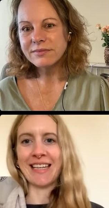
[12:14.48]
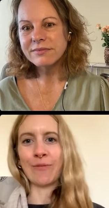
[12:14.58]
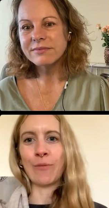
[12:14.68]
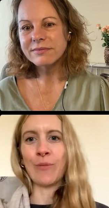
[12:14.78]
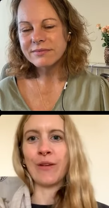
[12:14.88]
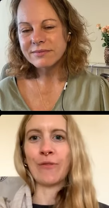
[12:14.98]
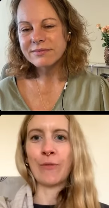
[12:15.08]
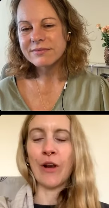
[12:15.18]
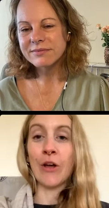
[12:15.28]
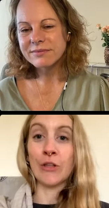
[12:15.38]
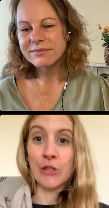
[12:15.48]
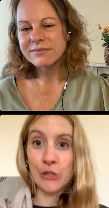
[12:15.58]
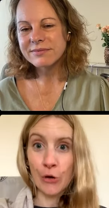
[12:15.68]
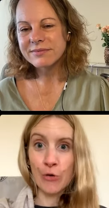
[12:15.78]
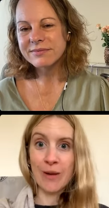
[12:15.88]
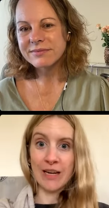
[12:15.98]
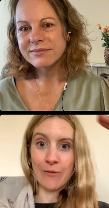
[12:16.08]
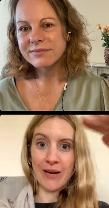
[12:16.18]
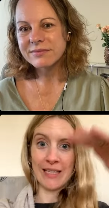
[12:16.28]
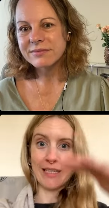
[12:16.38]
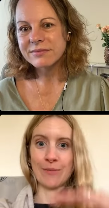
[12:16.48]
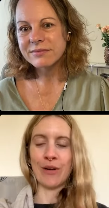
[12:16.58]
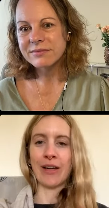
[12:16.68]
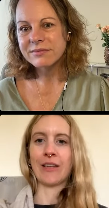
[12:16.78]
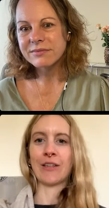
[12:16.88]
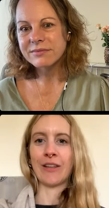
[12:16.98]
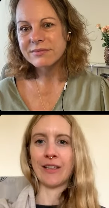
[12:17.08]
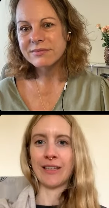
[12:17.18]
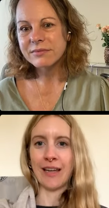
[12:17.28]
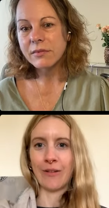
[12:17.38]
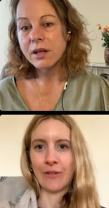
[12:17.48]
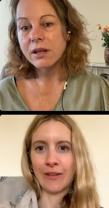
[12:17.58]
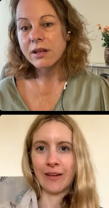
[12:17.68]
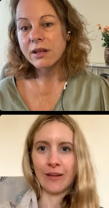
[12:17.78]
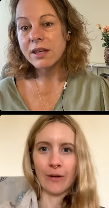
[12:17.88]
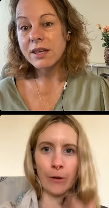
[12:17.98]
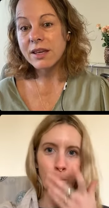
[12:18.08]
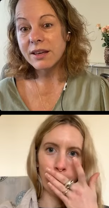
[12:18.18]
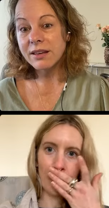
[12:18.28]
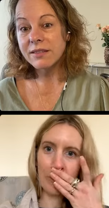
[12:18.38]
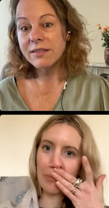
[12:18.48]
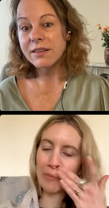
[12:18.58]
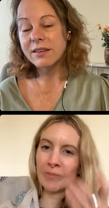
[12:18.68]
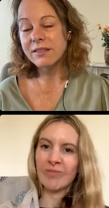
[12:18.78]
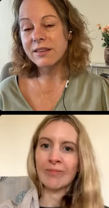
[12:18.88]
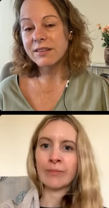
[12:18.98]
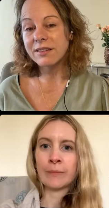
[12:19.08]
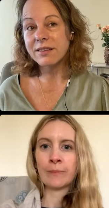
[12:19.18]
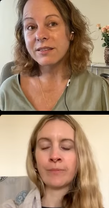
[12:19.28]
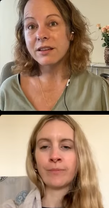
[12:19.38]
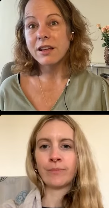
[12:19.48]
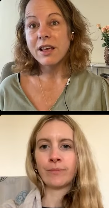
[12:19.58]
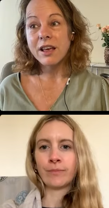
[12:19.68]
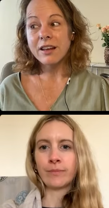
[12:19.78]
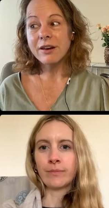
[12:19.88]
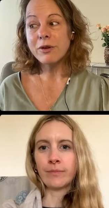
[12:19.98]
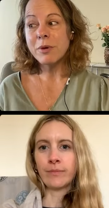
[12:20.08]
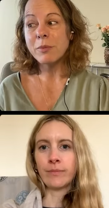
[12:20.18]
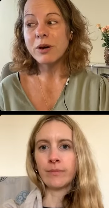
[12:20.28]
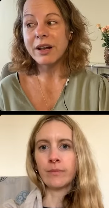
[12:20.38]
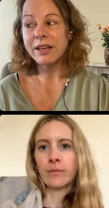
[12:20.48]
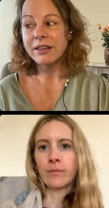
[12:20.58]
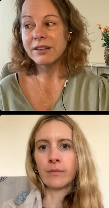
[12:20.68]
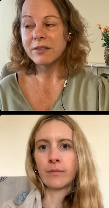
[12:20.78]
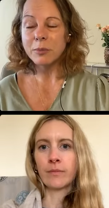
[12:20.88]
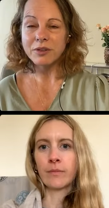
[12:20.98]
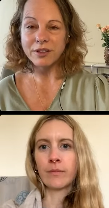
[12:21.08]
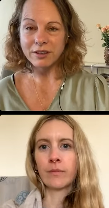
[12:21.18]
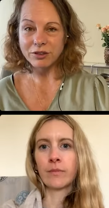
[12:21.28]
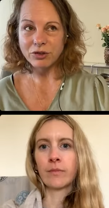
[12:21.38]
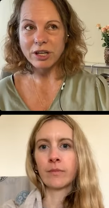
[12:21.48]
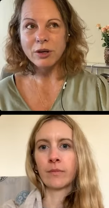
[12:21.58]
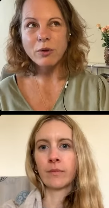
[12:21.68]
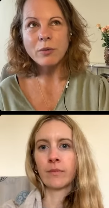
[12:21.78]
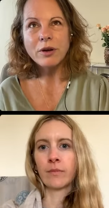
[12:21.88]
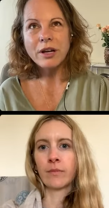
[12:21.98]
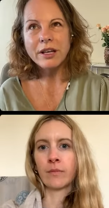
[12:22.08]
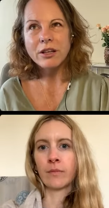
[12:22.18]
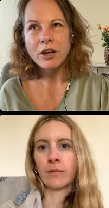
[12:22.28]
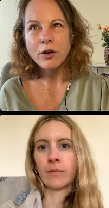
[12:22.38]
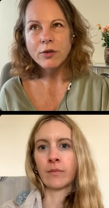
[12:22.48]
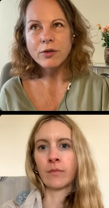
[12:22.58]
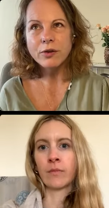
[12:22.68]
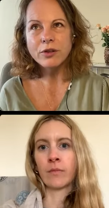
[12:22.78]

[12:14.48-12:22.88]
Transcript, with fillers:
Speaker 1: learned so many ways to bring each other down.
Speaker 2: Yes. And I remember, like in this particular training, we were like 13 or